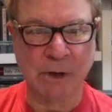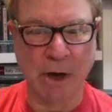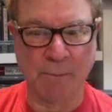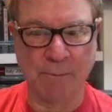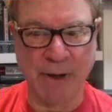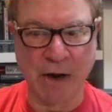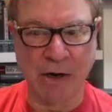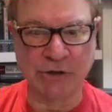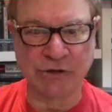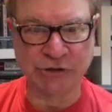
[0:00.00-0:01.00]

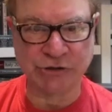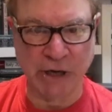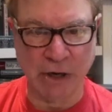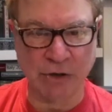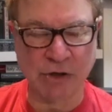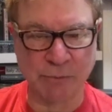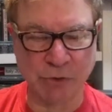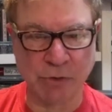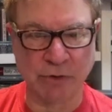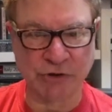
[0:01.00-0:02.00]
about a shared
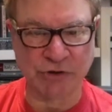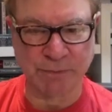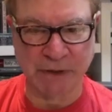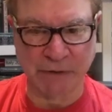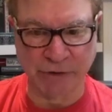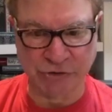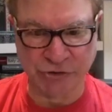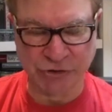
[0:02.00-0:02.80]
communal experience.